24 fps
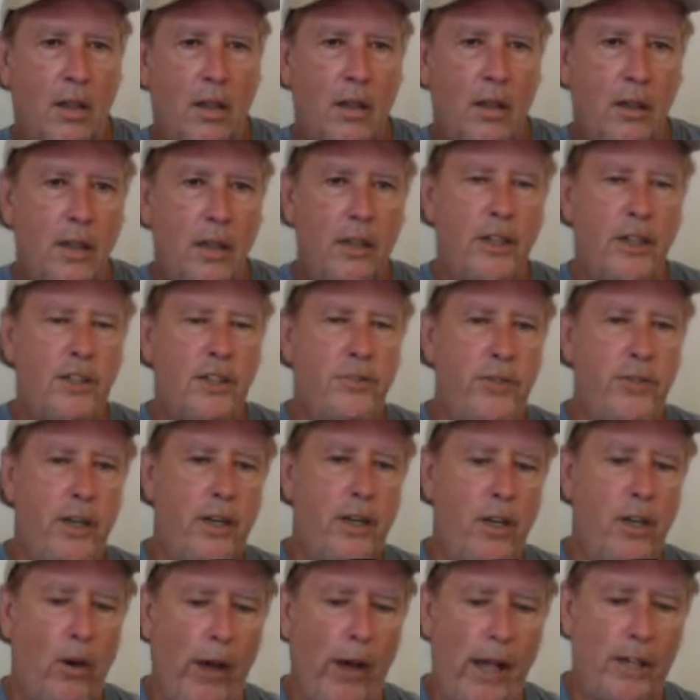this
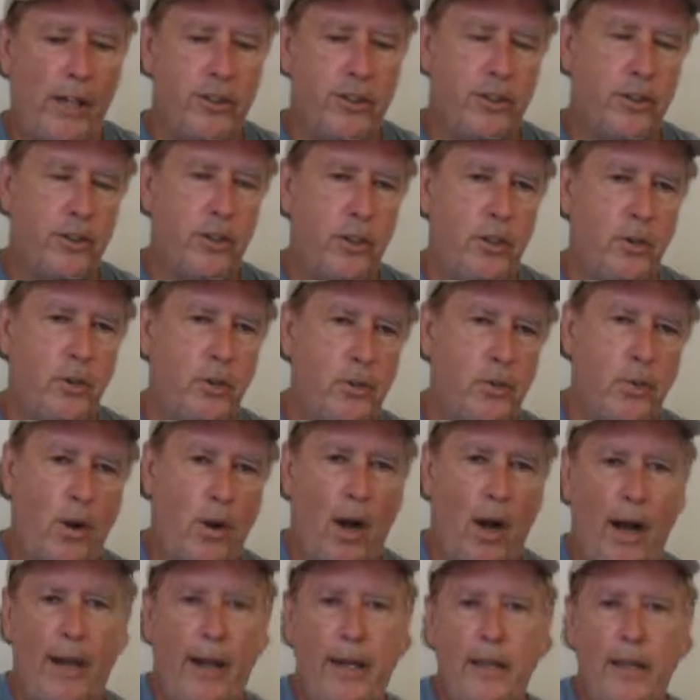video has to do with
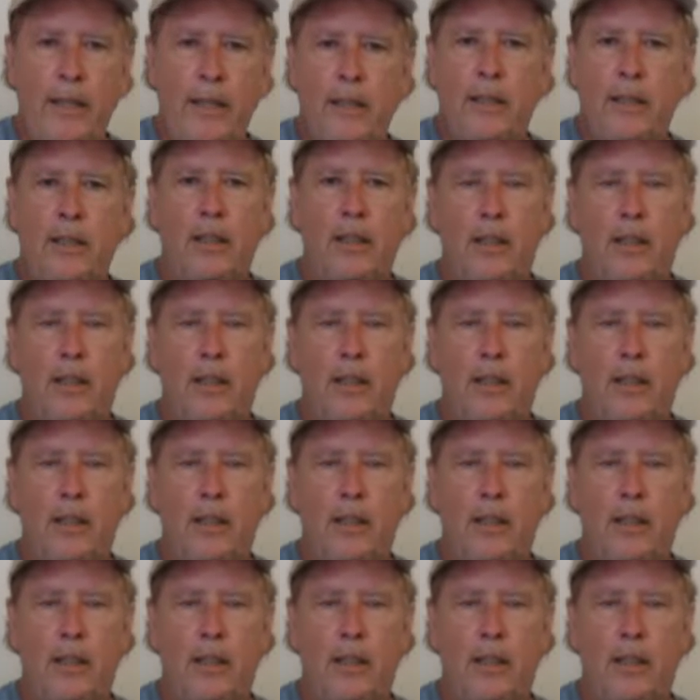writing,